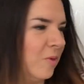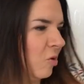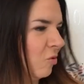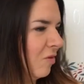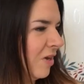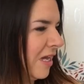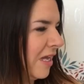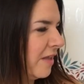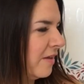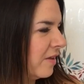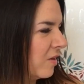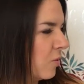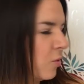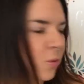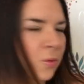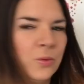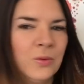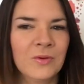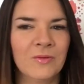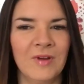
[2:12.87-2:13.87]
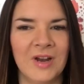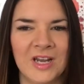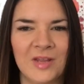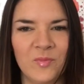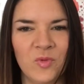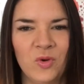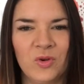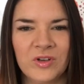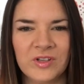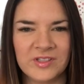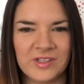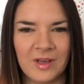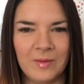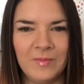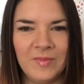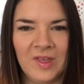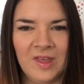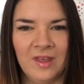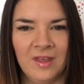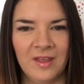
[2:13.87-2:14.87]
I'm not really in the corner anymore because
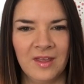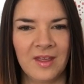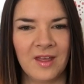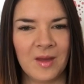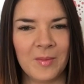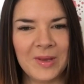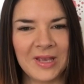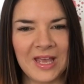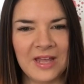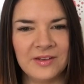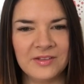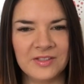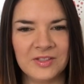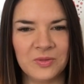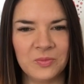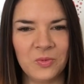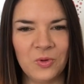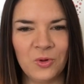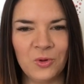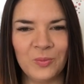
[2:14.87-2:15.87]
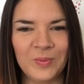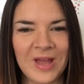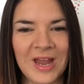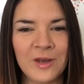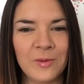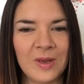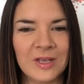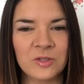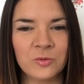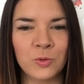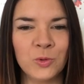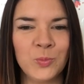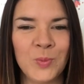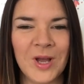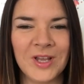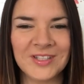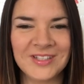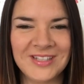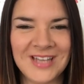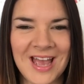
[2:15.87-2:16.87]
I'm against the wall. But anyway, it's
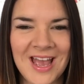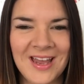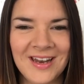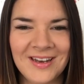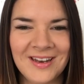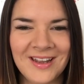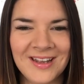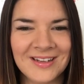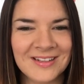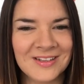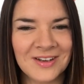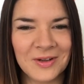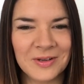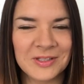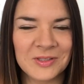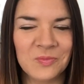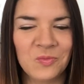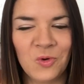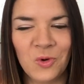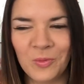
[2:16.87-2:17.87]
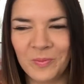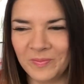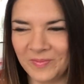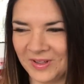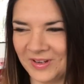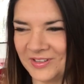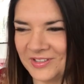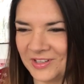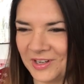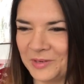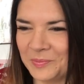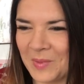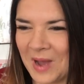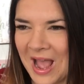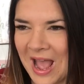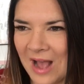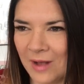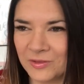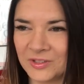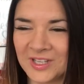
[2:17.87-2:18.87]
10:15. It's nice and warm inside my
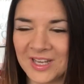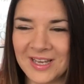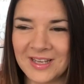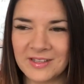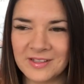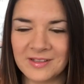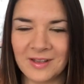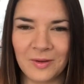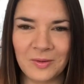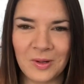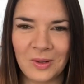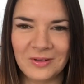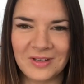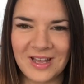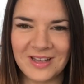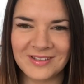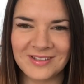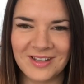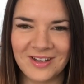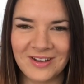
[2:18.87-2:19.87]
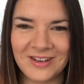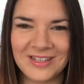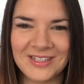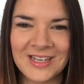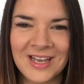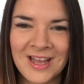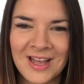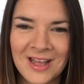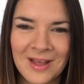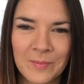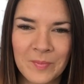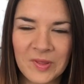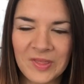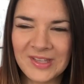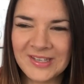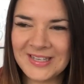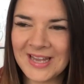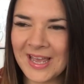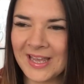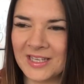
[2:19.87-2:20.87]
house. It is so cold outside. But
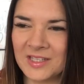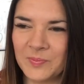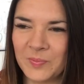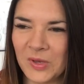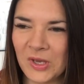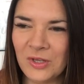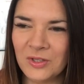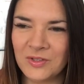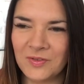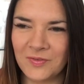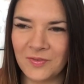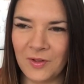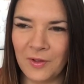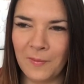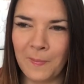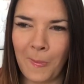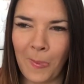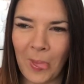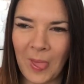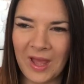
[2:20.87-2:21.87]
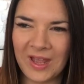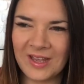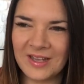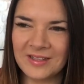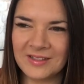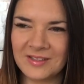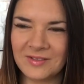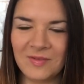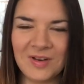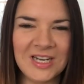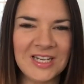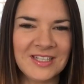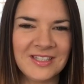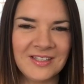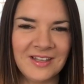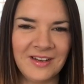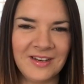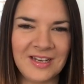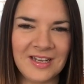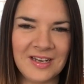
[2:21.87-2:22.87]
the day is beautiful. Like, it's really
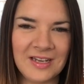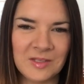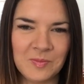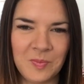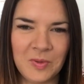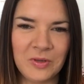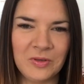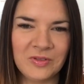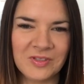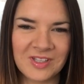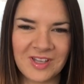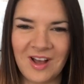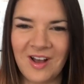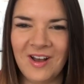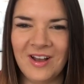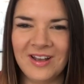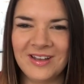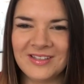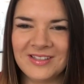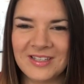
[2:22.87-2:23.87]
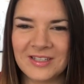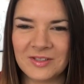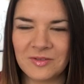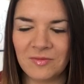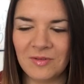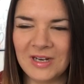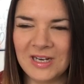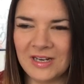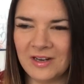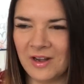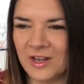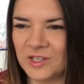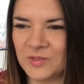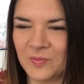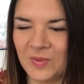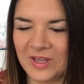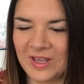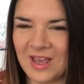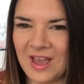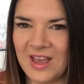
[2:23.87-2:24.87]
sunny and there's blue skies. It's really nice,
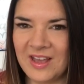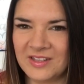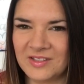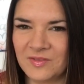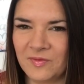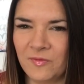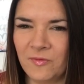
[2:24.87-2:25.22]
but yeah, it's